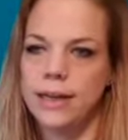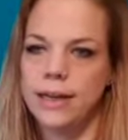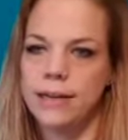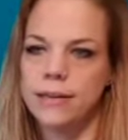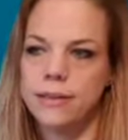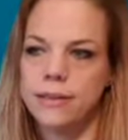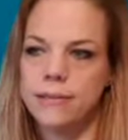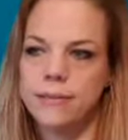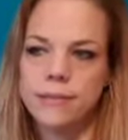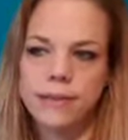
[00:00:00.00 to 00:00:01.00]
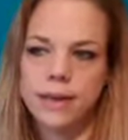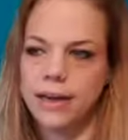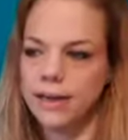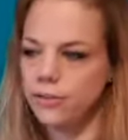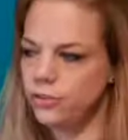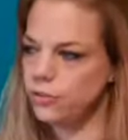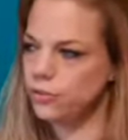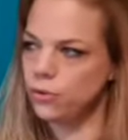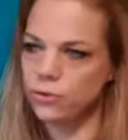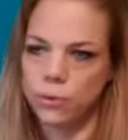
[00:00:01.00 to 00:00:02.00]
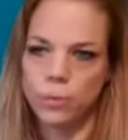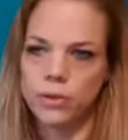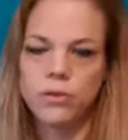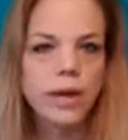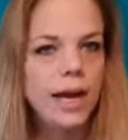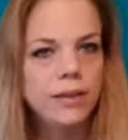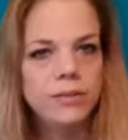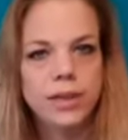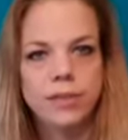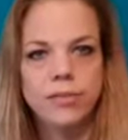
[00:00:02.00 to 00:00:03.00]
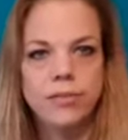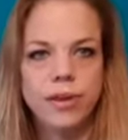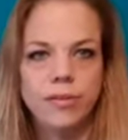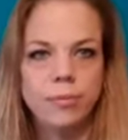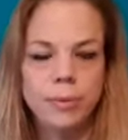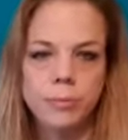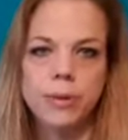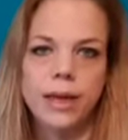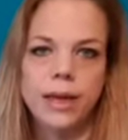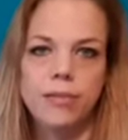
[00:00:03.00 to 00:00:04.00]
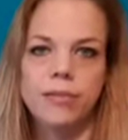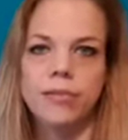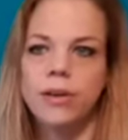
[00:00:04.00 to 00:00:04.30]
And I just also want to ask if people have